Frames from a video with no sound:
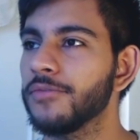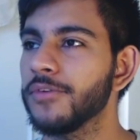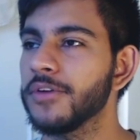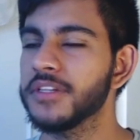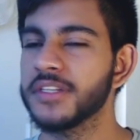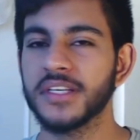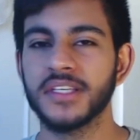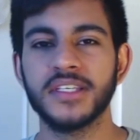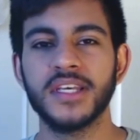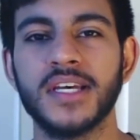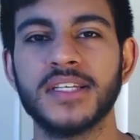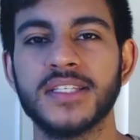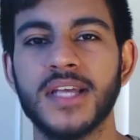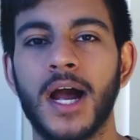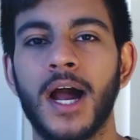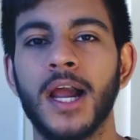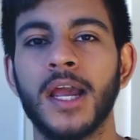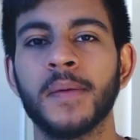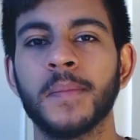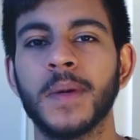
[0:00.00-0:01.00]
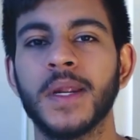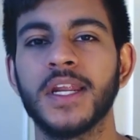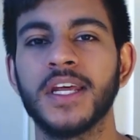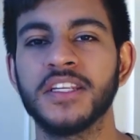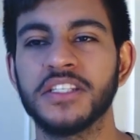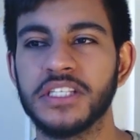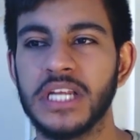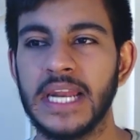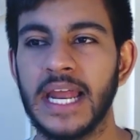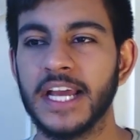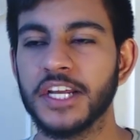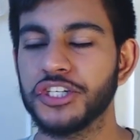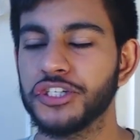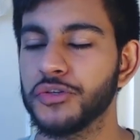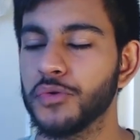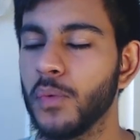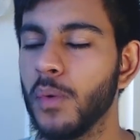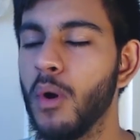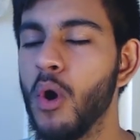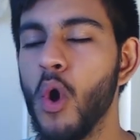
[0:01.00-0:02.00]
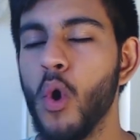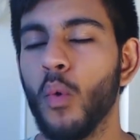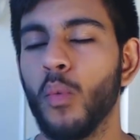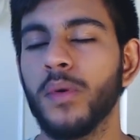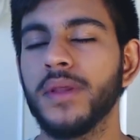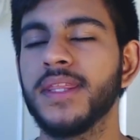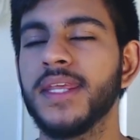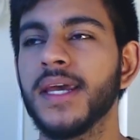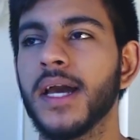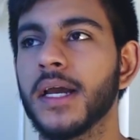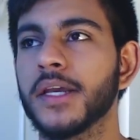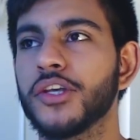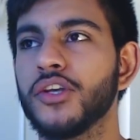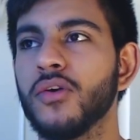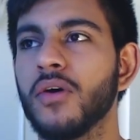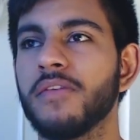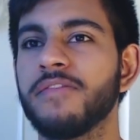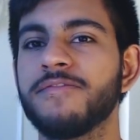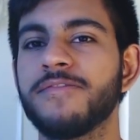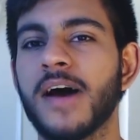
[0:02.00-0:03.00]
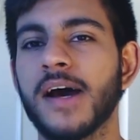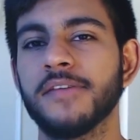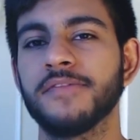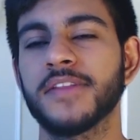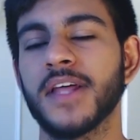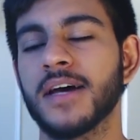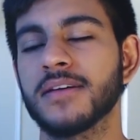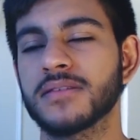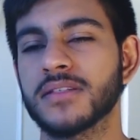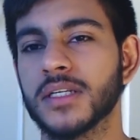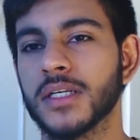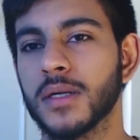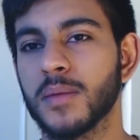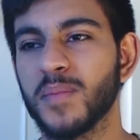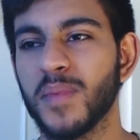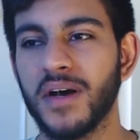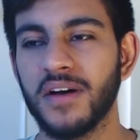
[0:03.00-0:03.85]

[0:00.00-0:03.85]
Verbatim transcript: I read. Yes, I am an intellectual with the I Q of five thousand and